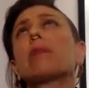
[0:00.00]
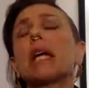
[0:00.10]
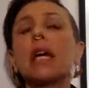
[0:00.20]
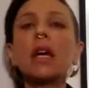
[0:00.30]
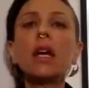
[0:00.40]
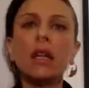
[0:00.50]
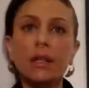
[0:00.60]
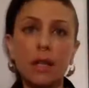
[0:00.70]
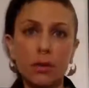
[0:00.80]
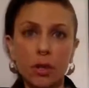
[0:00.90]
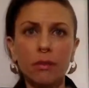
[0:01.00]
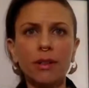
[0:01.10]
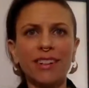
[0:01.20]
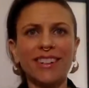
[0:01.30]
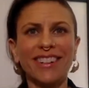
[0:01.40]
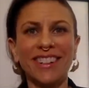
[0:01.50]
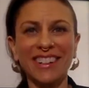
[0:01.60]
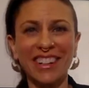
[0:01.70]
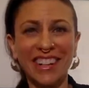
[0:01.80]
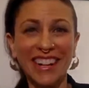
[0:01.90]
me. That's not true.
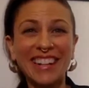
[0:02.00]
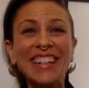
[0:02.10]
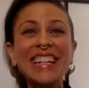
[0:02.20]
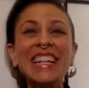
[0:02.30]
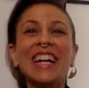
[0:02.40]
Okay.